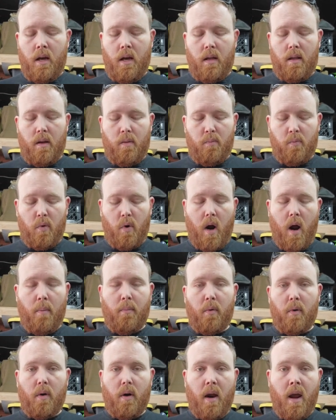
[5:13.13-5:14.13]
and the
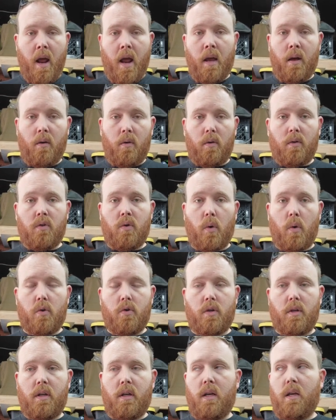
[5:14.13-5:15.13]
proper angled
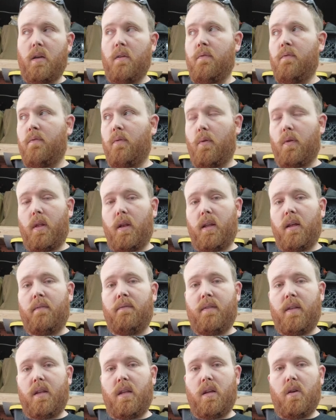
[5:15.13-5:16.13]
torsion key for the
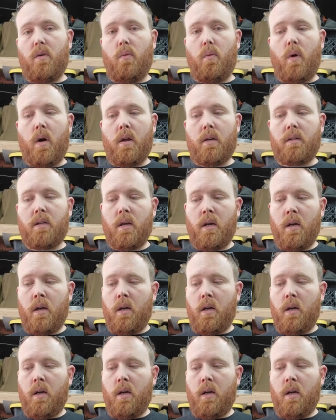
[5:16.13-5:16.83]
lift that you want,